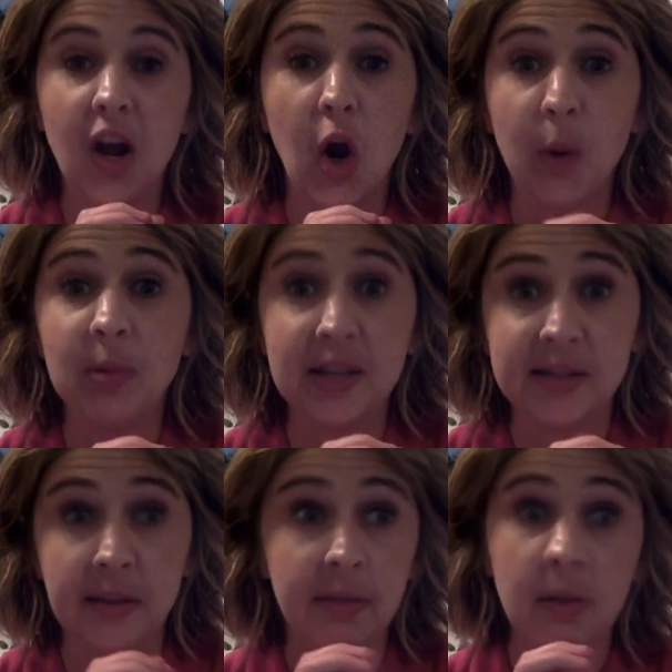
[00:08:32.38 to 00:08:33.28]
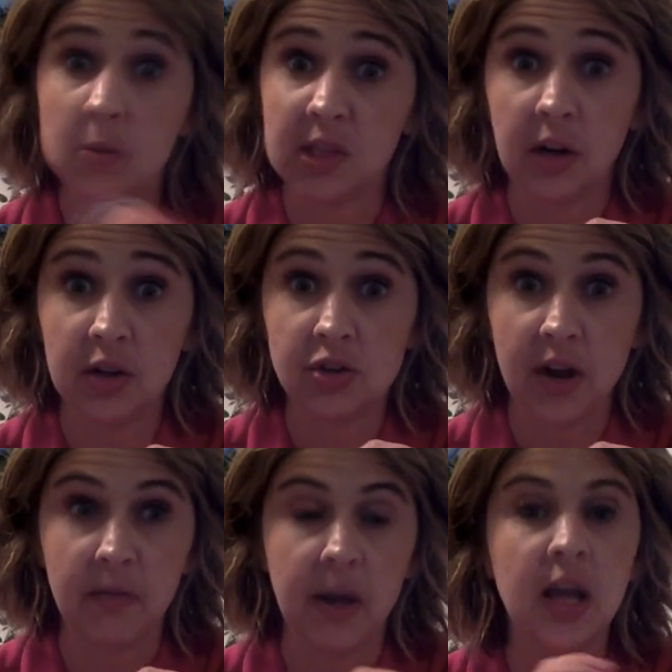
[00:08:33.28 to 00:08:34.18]
our blessing that was on our
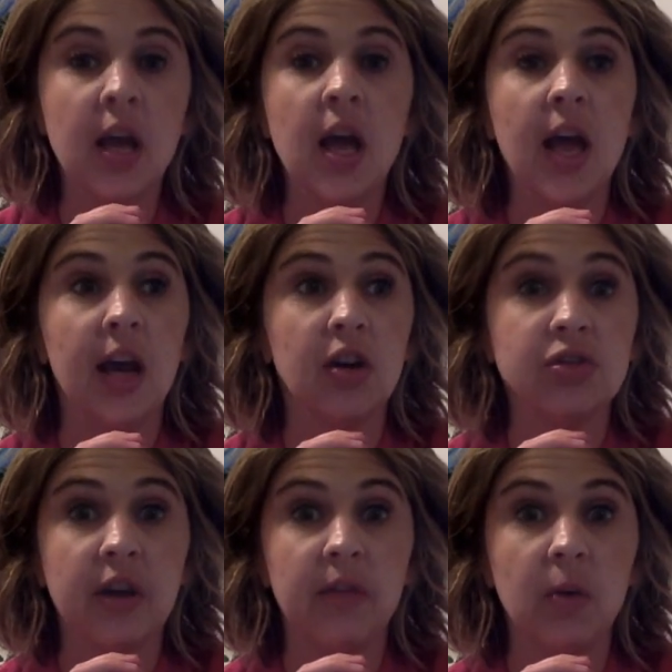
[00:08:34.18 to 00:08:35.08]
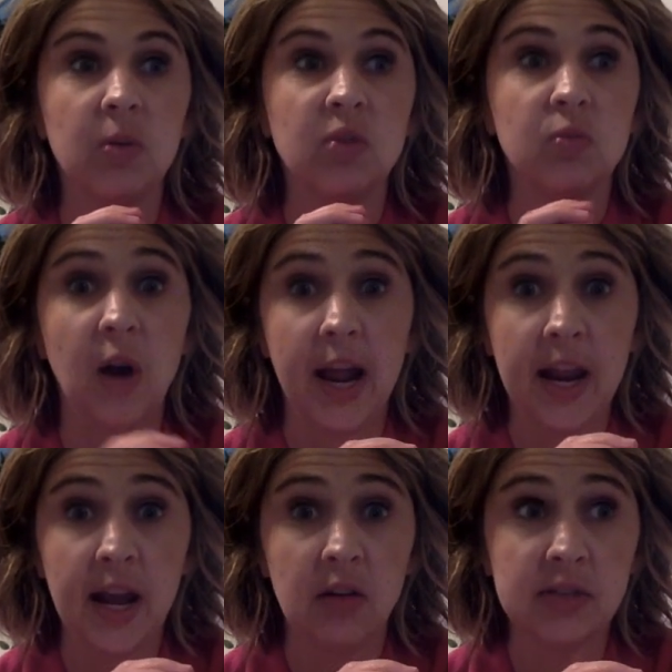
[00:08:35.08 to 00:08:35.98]
driveway. And our driveway was
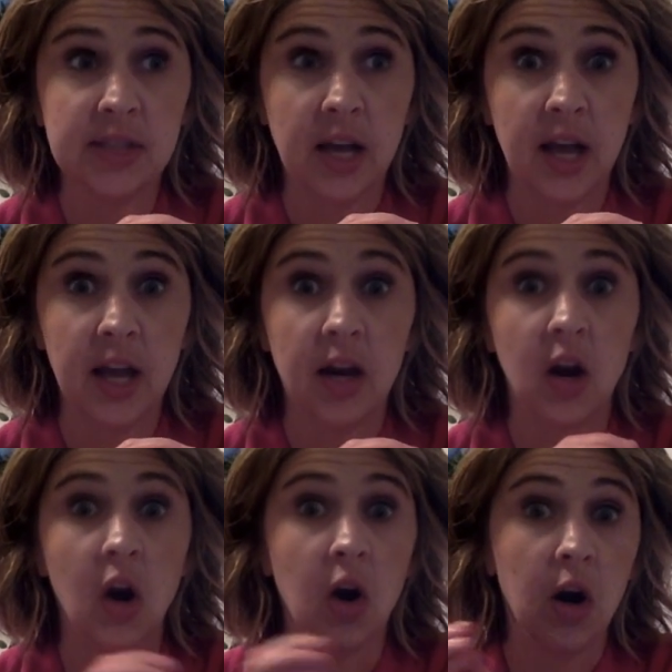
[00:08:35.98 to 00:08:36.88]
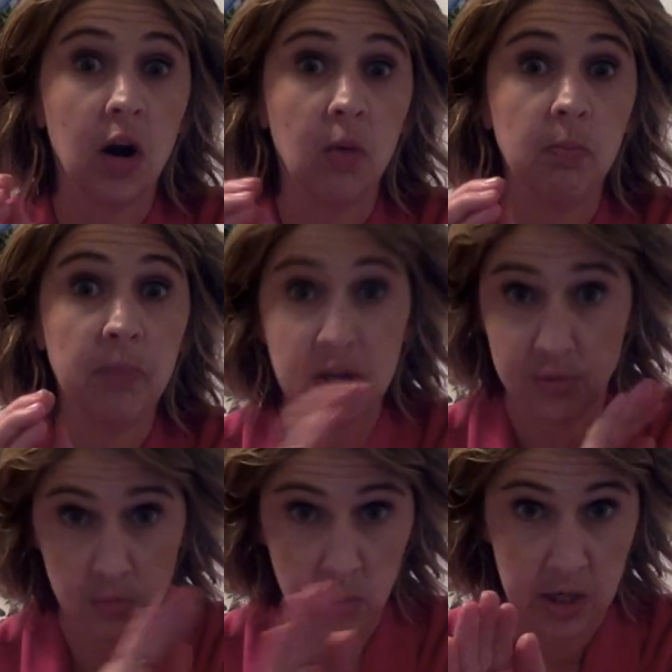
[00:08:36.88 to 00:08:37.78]
right outside our
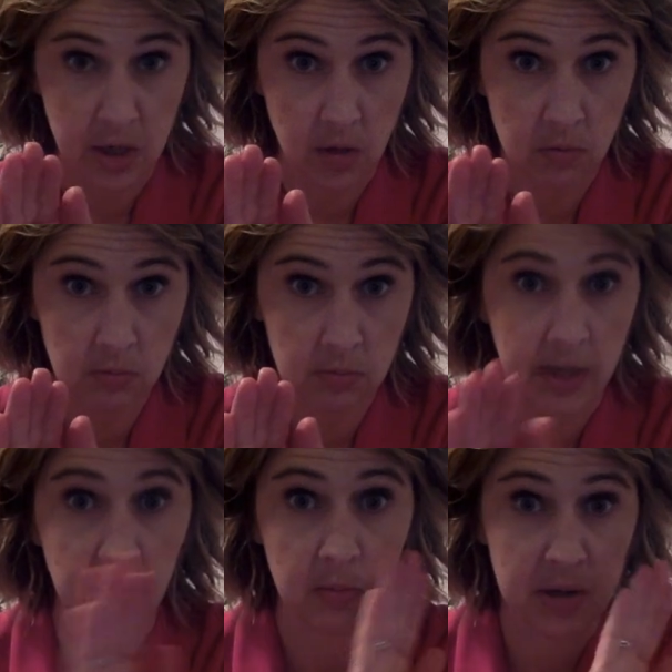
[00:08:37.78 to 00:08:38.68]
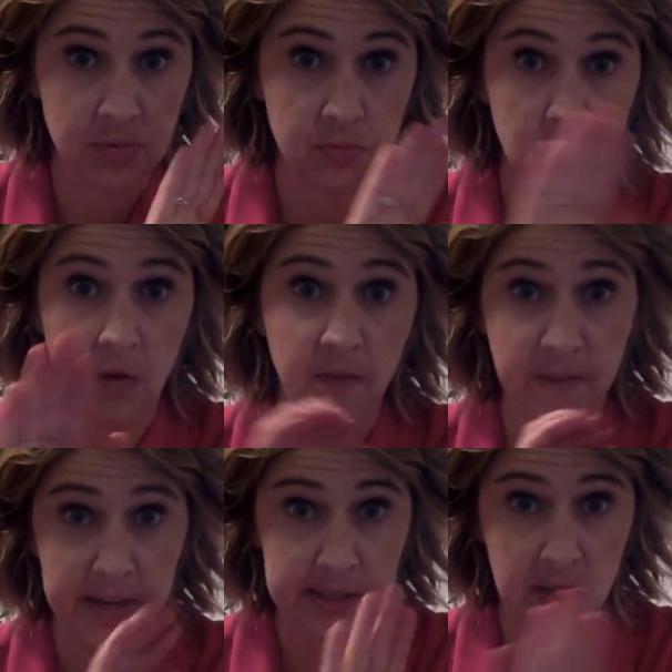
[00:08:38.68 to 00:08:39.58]
bedroom window. Like our bedroom window
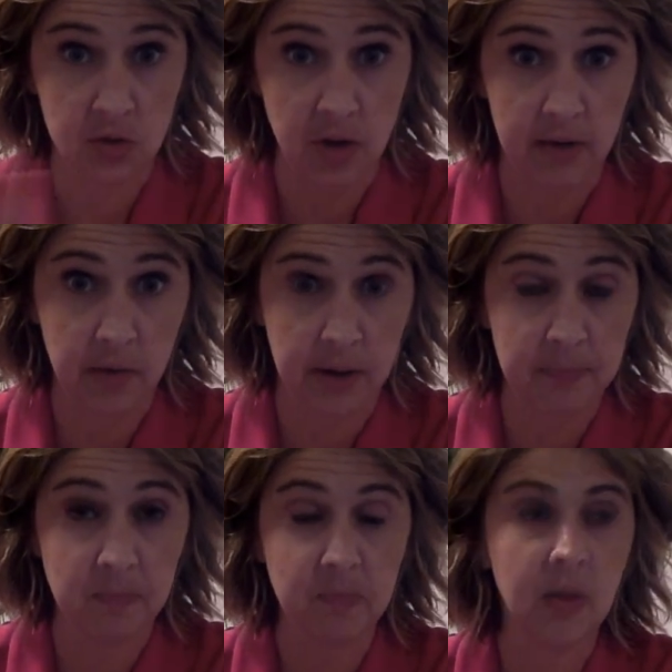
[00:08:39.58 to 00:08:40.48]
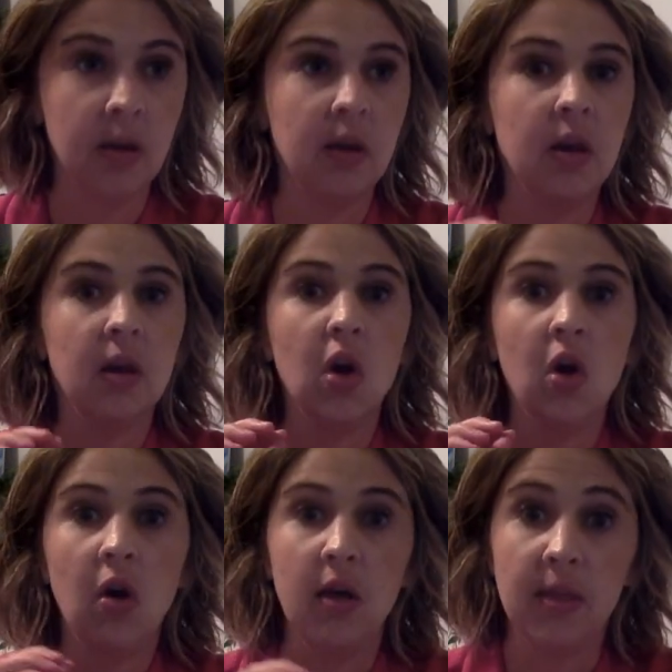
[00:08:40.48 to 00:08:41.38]
faced the driveway.
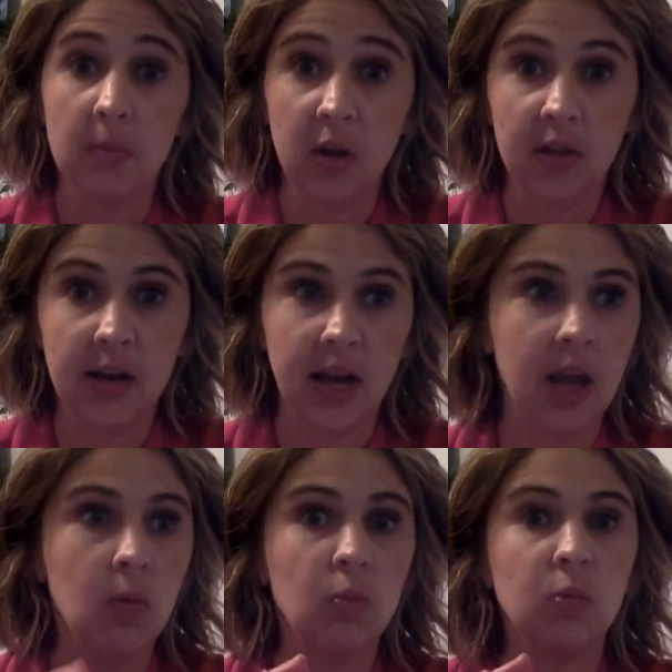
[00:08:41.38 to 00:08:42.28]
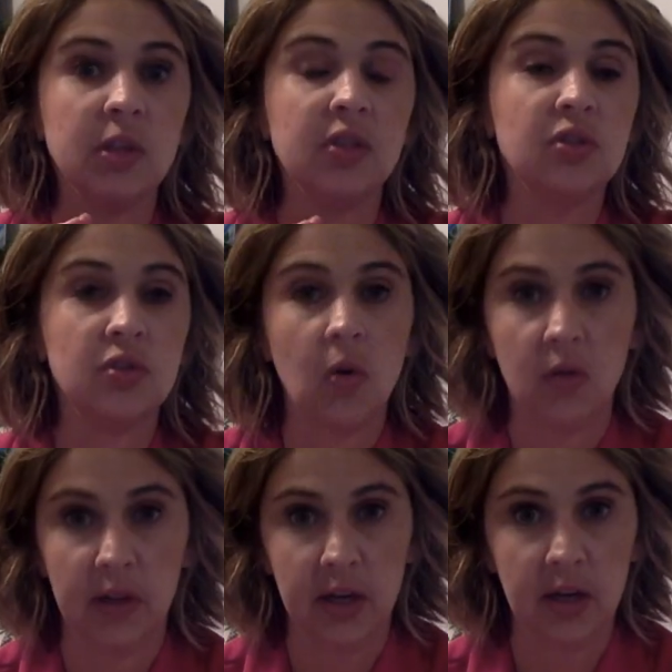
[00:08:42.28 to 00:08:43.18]
In the middle of the night was
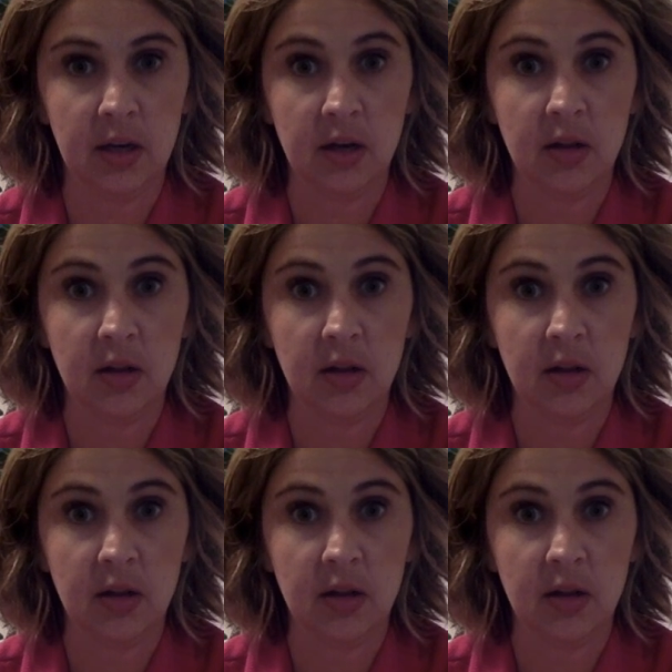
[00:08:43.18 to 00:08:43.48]
stolen